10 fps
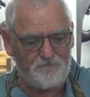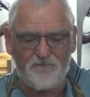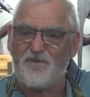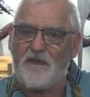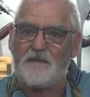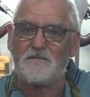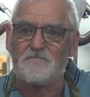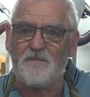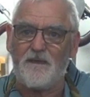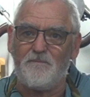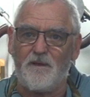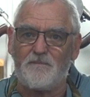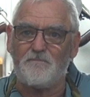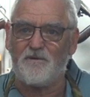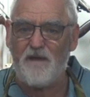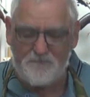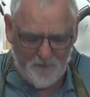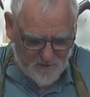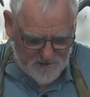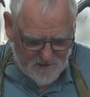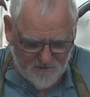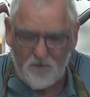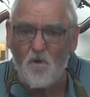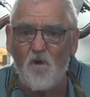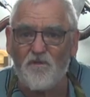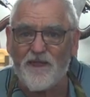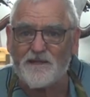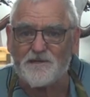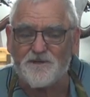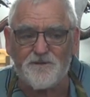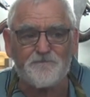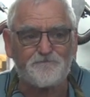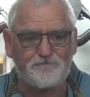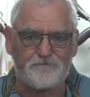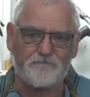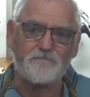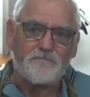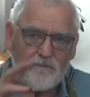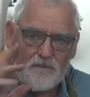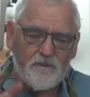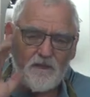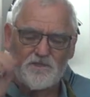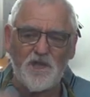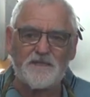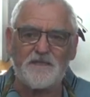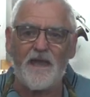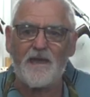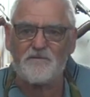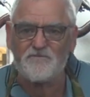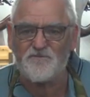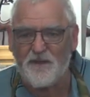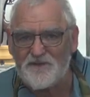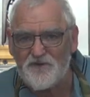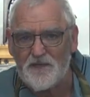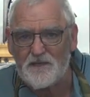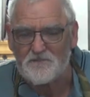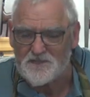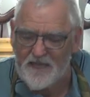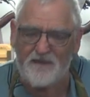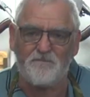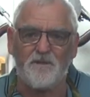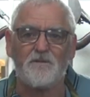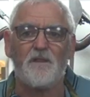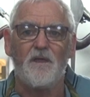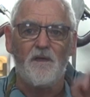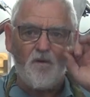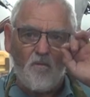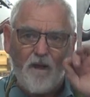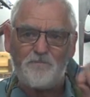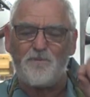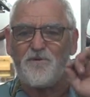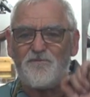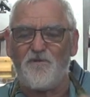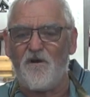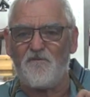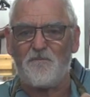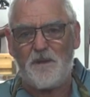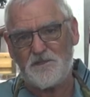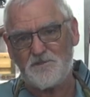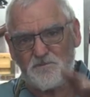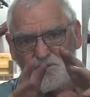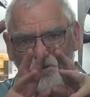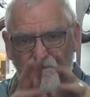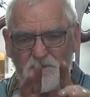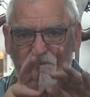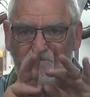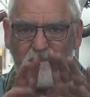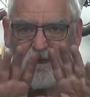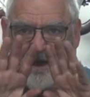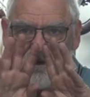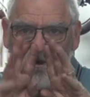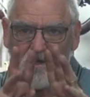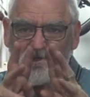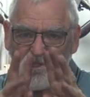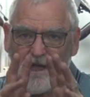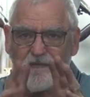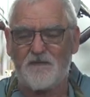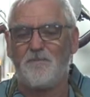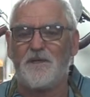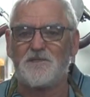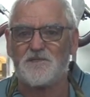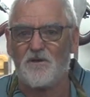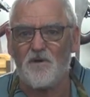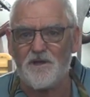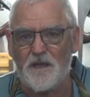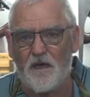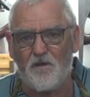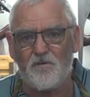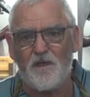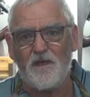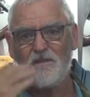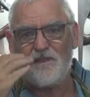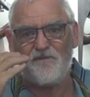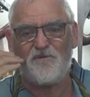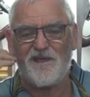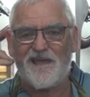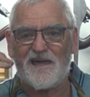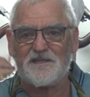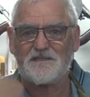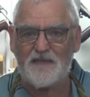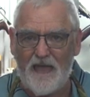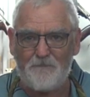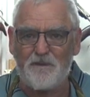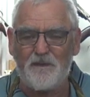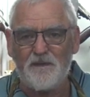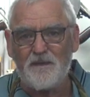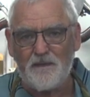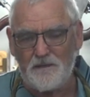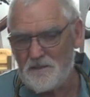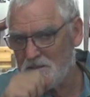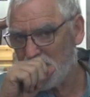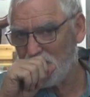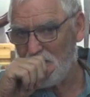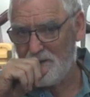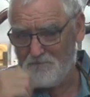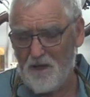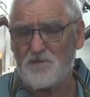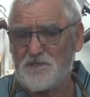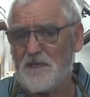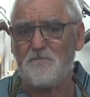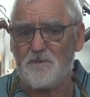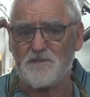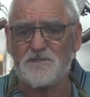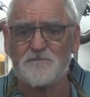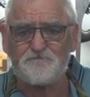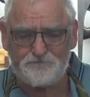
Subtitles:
things in my rat box. So I thought, oh, that'll do. Checked it out, it was metric, it was 10 mil, 1.5 pitch, which was a nice chunky pitch, so I know that if I cut a tap in most timbers